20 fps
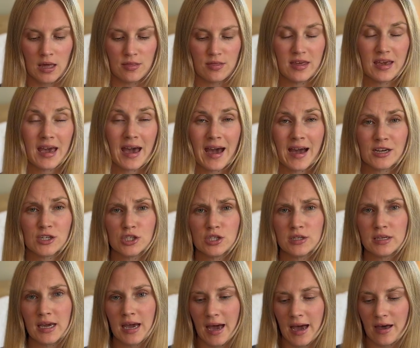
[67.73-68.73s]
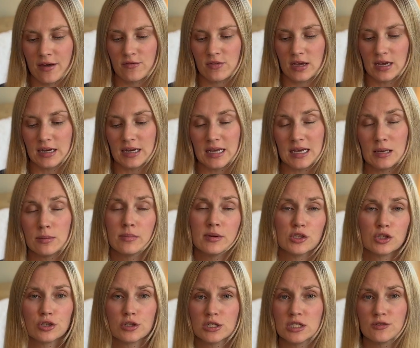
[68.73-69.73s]
they actually have an
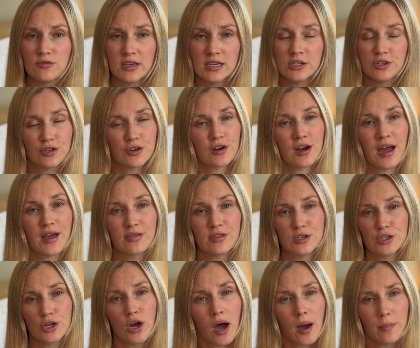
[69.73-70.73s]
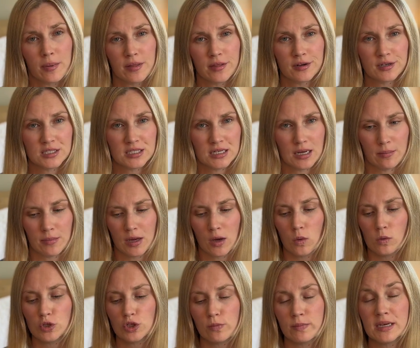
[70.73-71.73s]
immature sphincter at the top of their stomach,
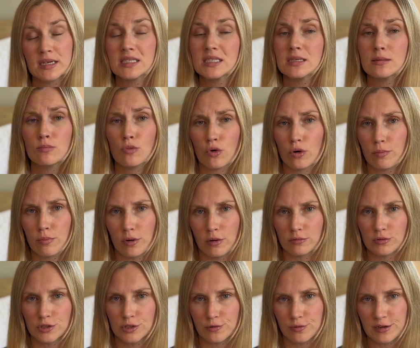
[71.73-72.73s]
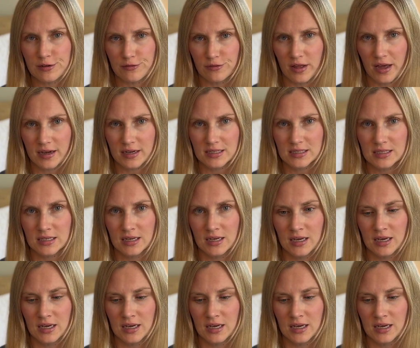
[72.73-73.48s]
which makes them more prone to reflux.